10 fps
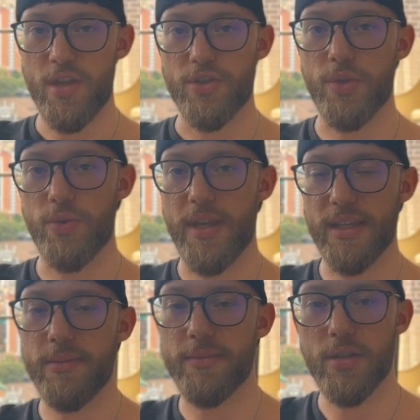So when you
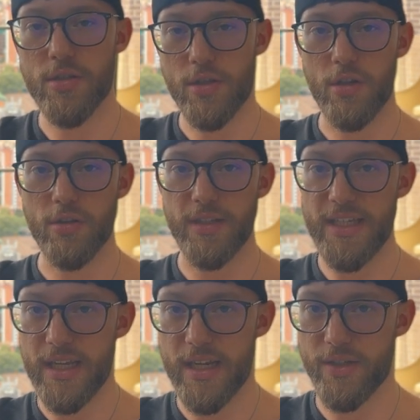get them to install
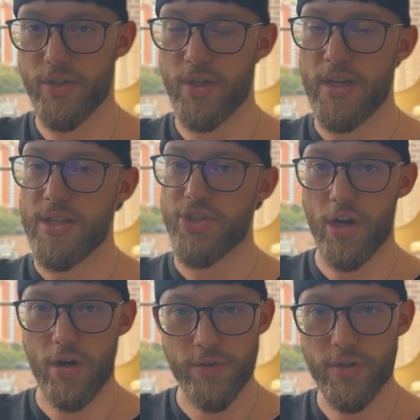Lead Connector,
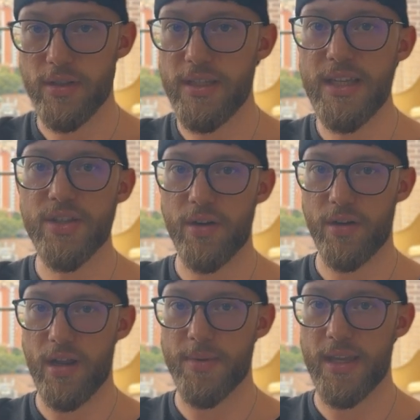check all their leads that are
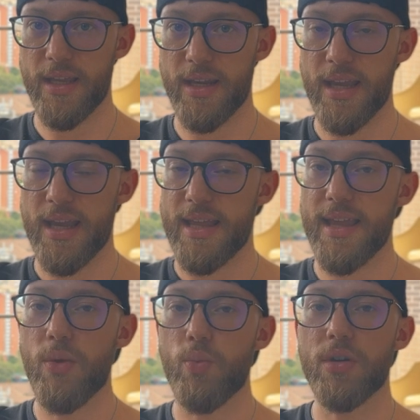coming in,
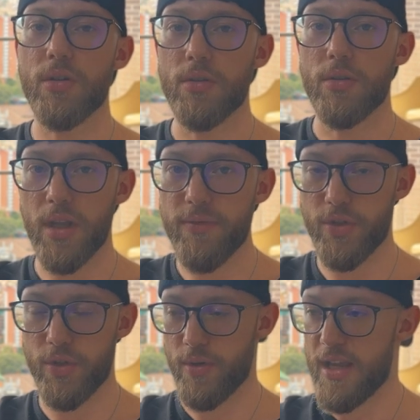they will love
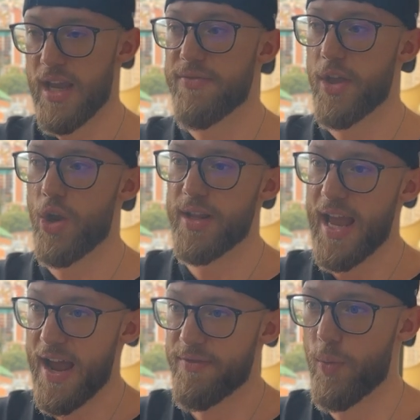you. If they already
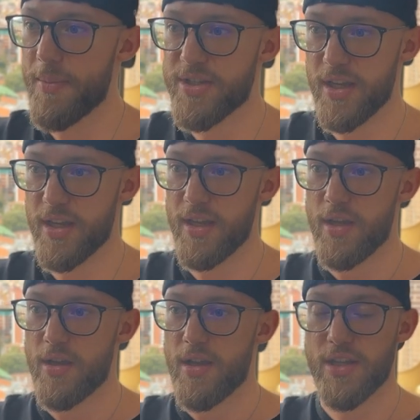have a website
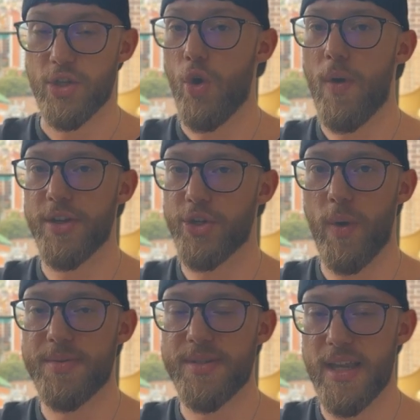and they don't want your
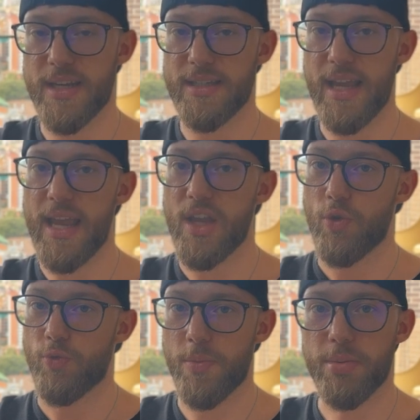website in a day,
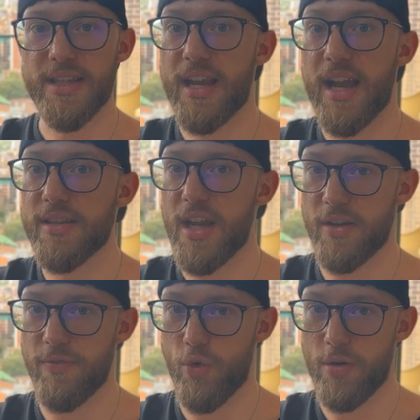replace
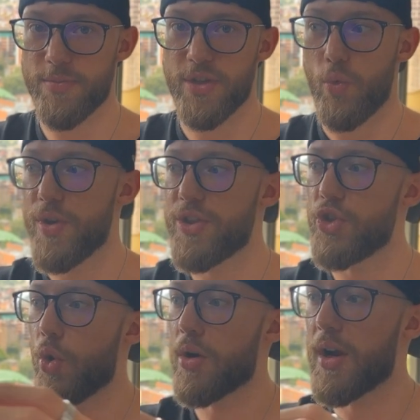contact forms with
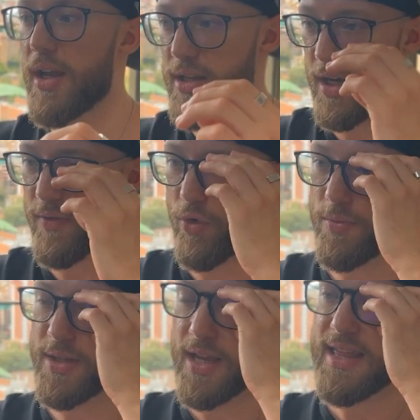your contact
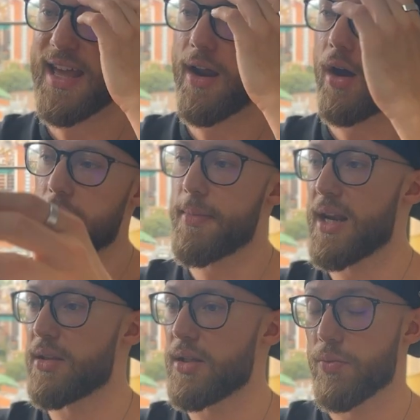forms that
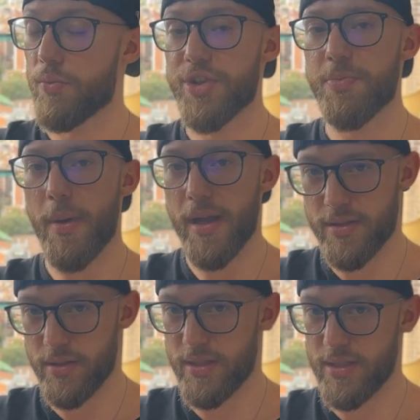automatically respond
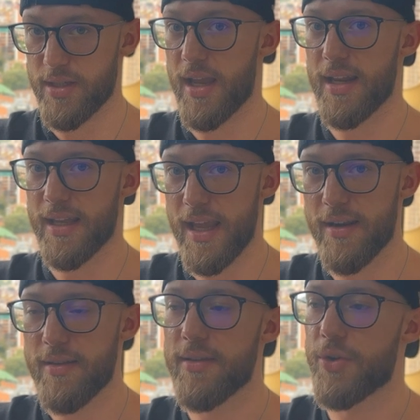to leads. And
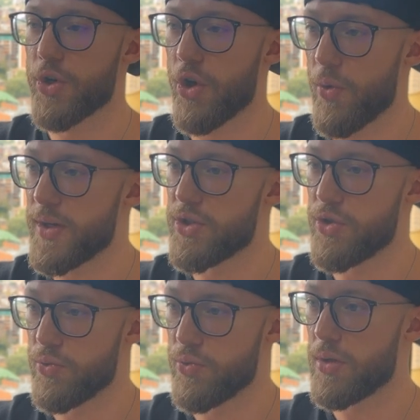again, they're going
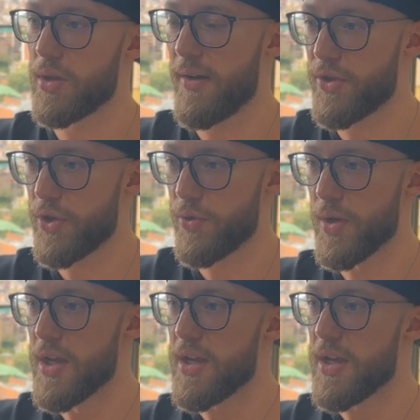to love you.